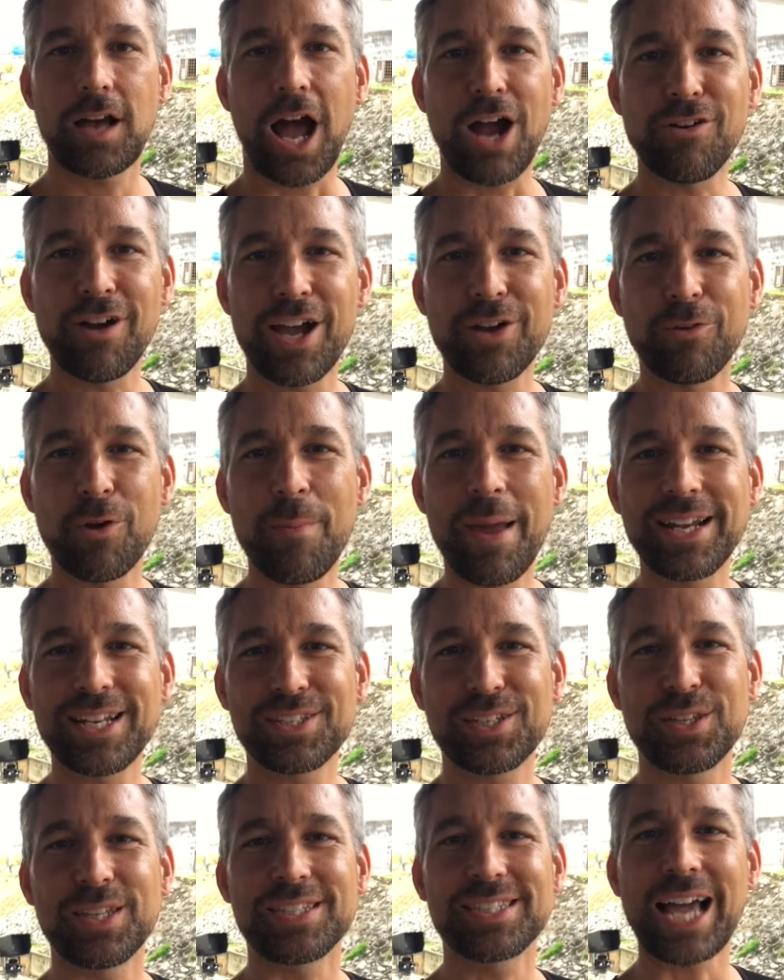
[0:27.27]
All right, we made
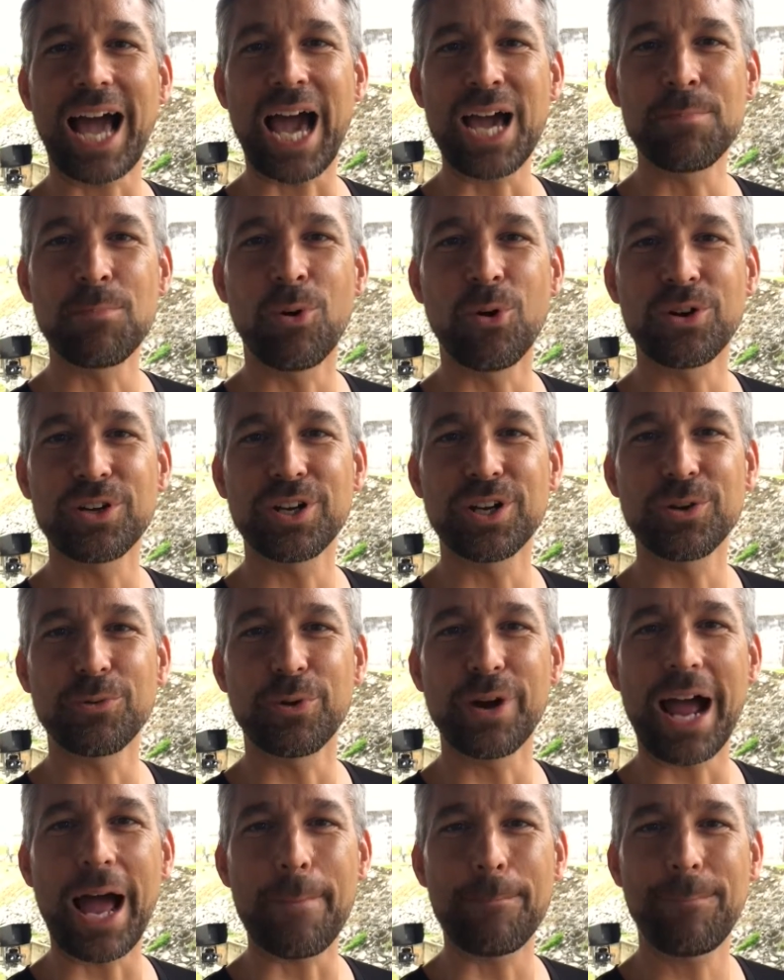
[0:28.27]
it to the Thai border.
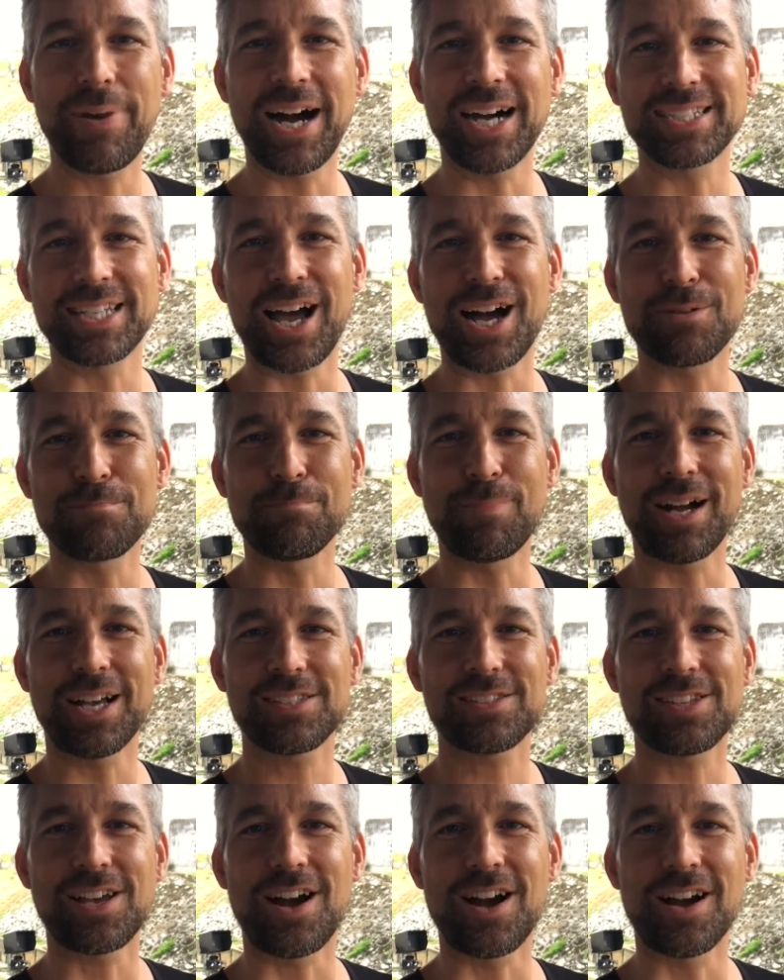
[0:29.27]
We're at Padang
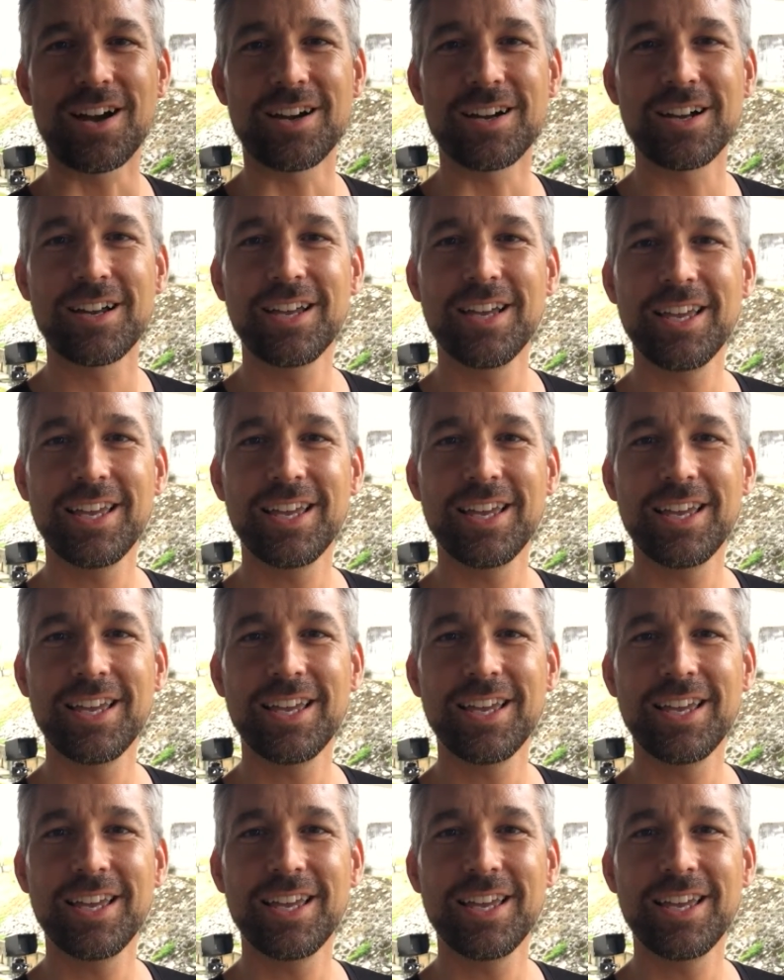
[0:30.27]
Besar.